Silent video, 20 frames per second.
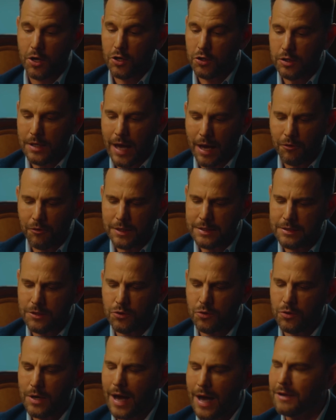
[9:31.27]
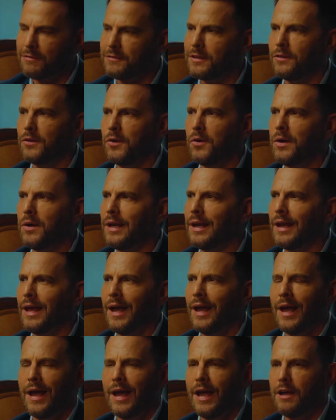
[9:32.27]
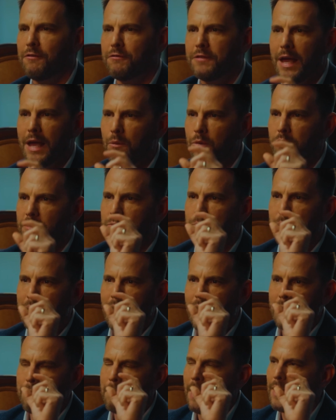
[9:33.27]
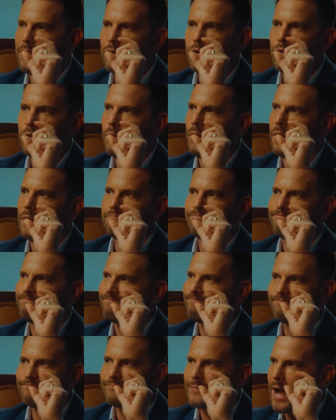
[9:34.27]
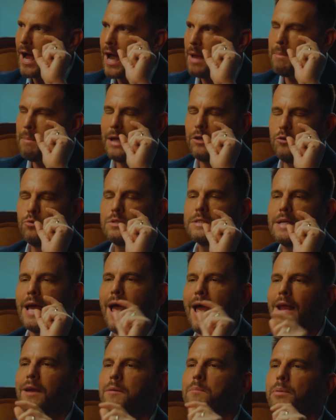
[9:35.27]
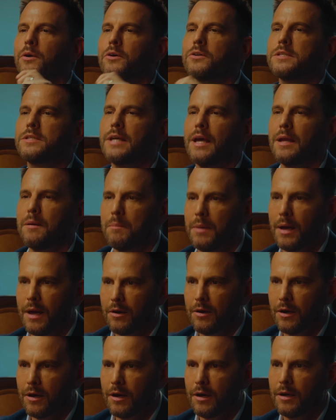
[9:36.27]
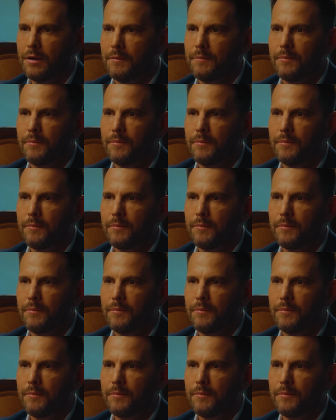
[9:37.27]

Not only did you not have to do it, if they would have been, I bet you 10% better,